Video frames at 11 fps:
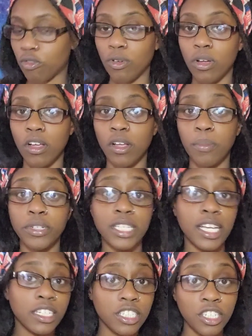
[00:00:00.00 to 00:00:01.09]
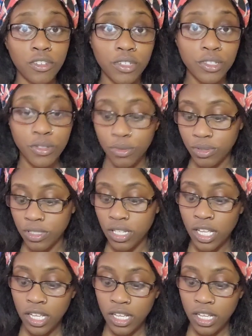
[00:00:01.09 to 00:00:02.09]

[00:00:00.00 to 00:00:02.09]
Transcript: Uh, protection crystals,